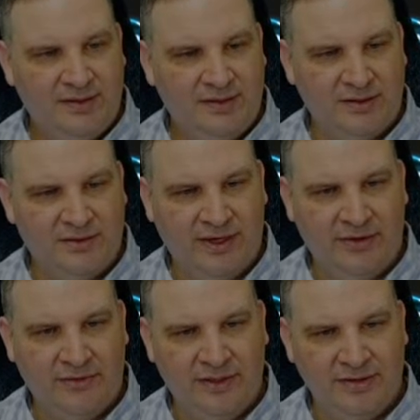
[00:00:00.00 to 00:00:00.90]
The
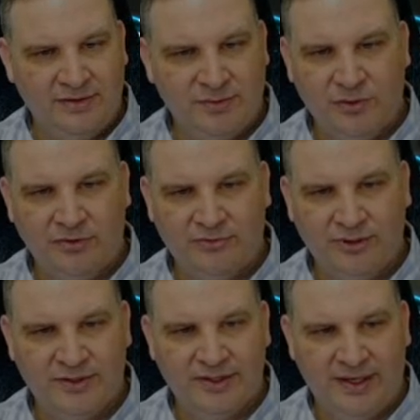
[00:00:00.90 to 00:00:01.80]
Grand Arenas were
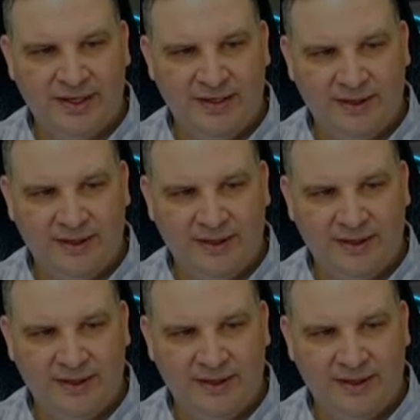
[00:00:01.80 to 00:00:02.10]
fun today.